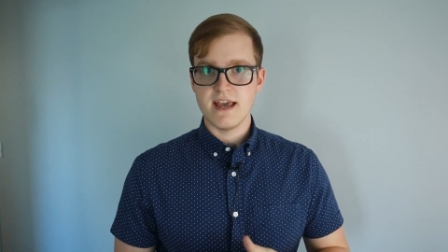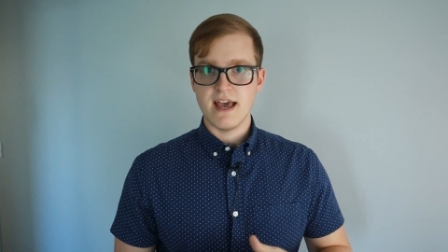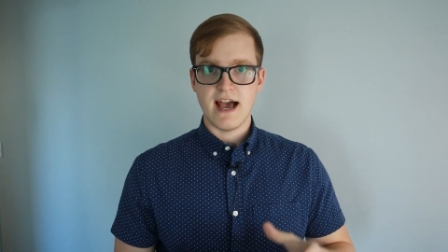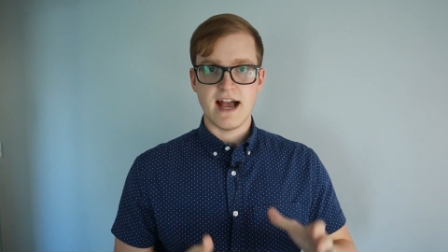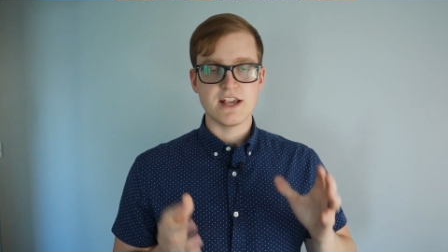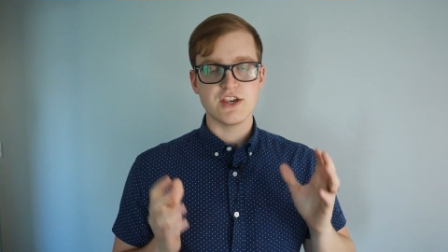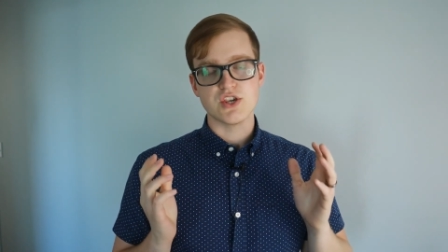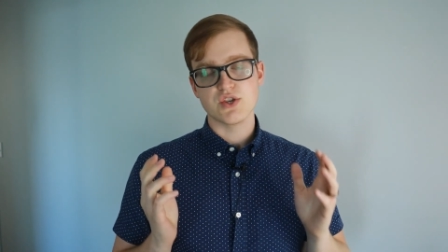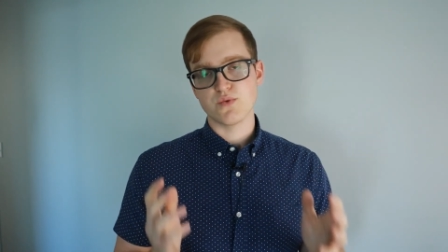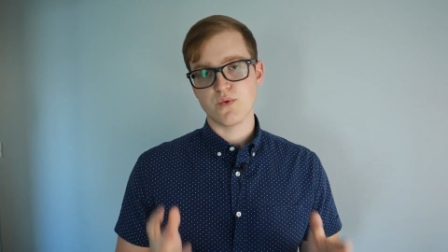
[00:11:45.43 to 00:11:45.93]

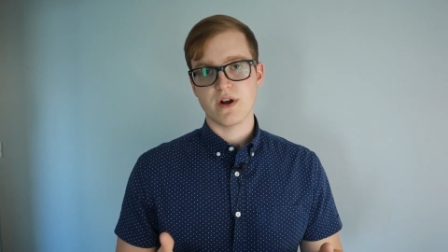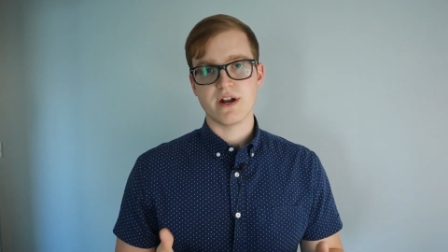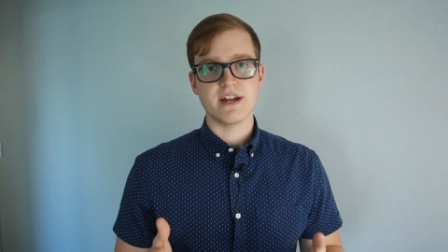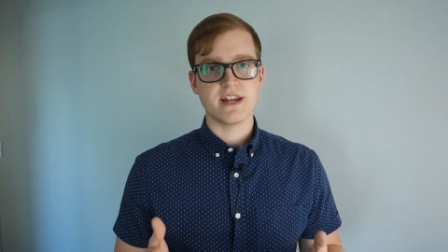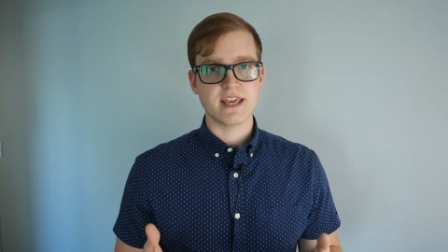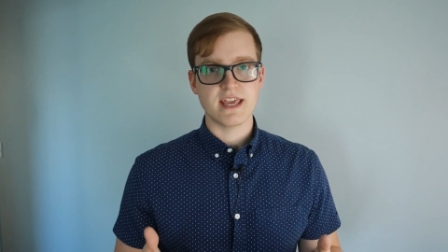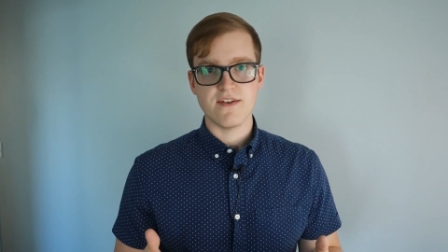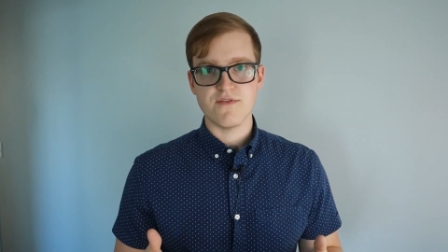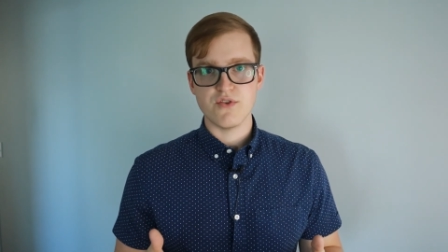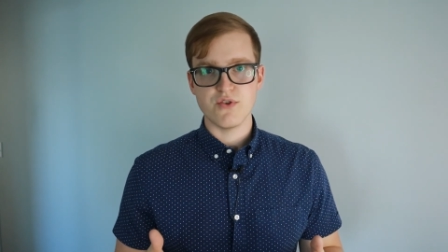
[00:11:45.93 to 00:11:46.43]
I just wanted
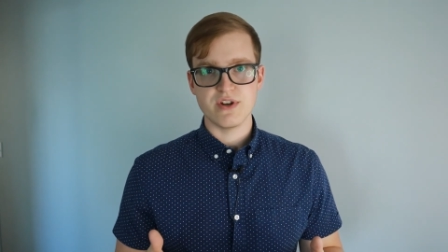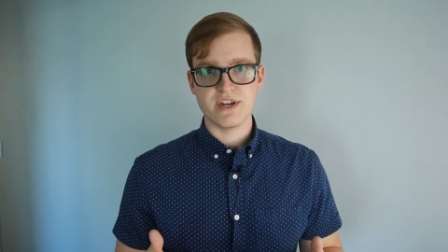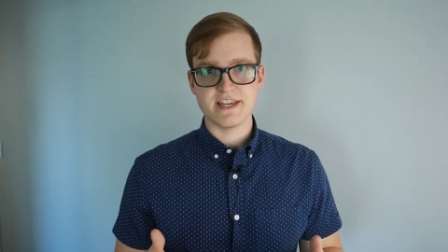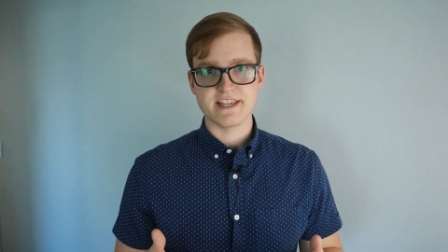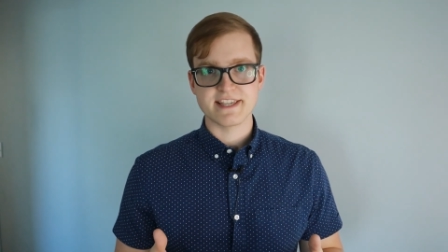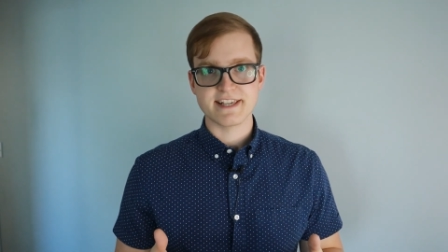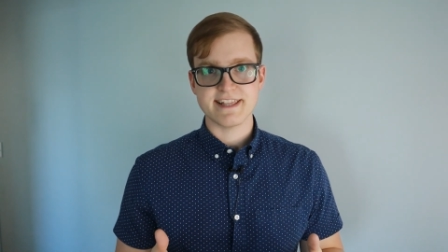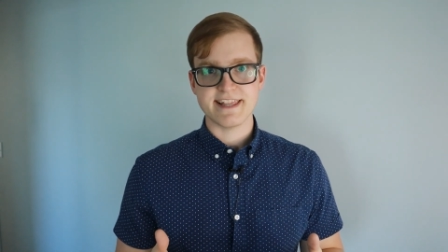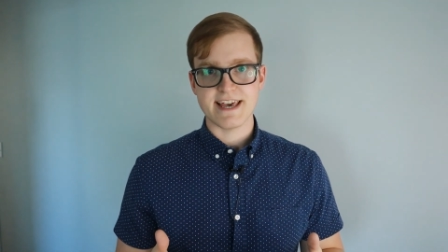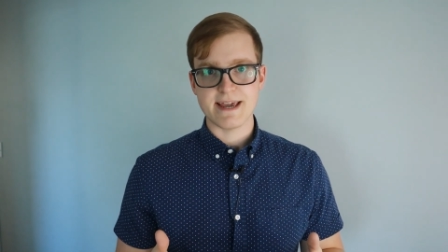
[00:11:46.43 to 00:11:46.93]
to give you a
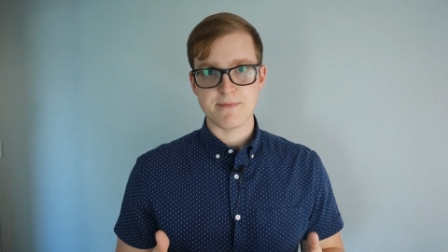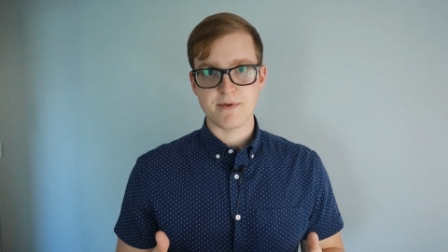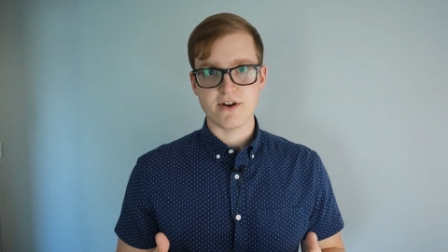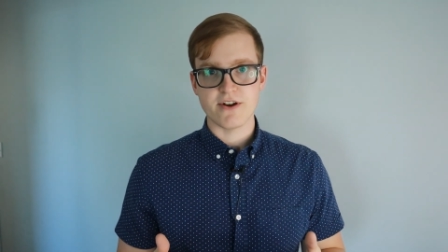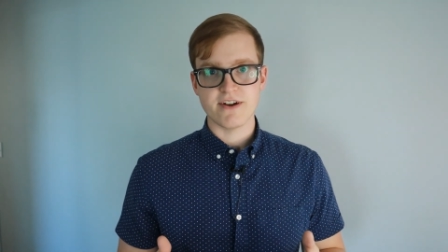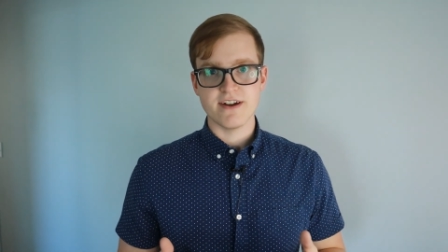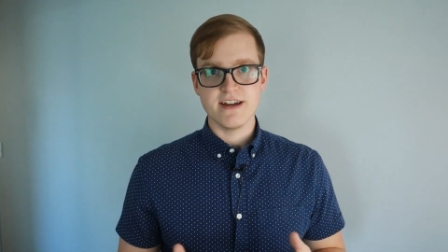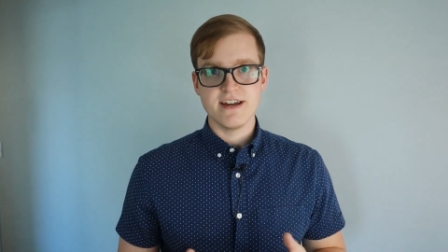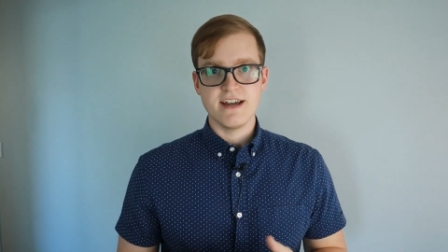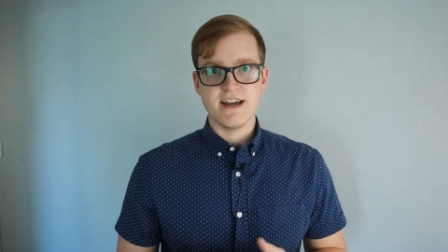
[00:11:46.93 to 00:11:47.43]

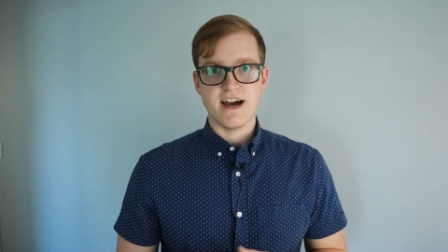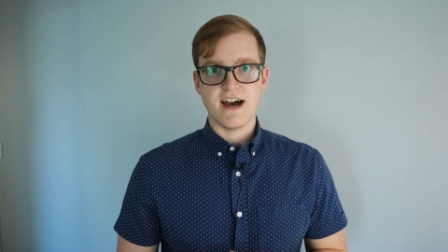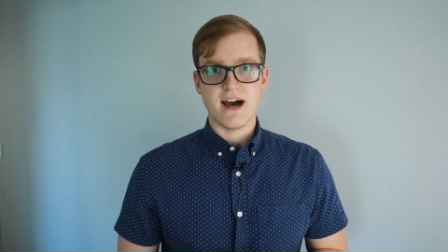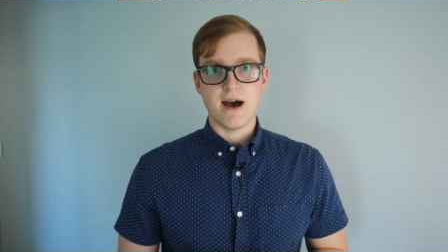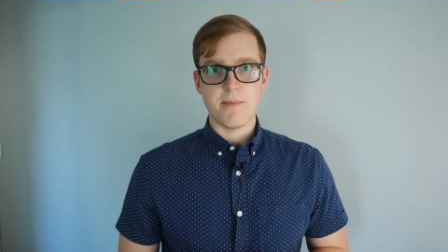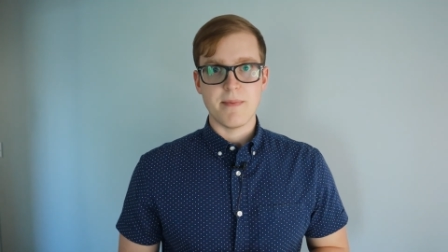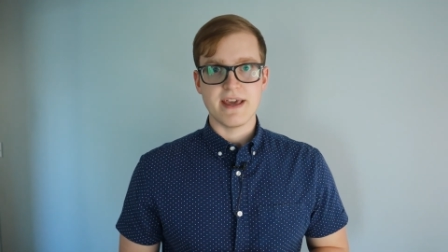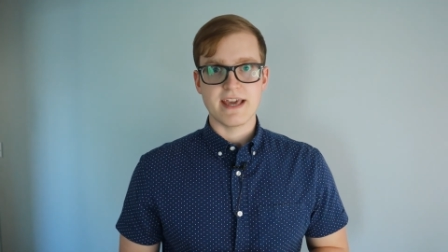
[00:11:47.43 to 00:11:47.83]
disclaimer um,